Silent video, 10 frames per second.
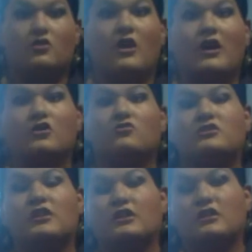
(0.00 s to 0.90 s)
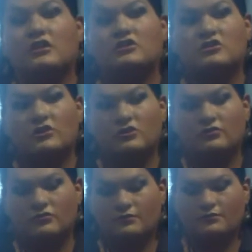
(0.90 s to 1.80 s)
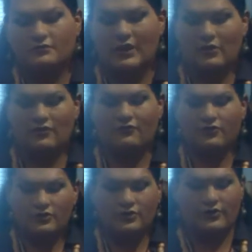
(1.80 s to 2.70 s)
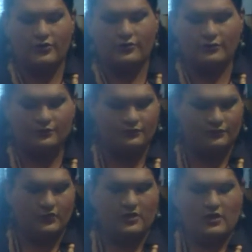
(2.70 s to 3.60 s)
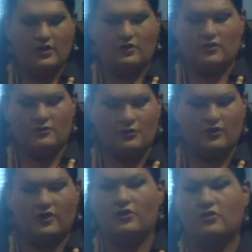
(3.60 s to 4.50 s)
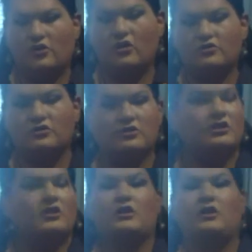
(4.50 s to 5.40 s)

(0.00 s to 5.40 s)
how do you set a circle? Now, if you're in your home, and you're going to be working in your altar,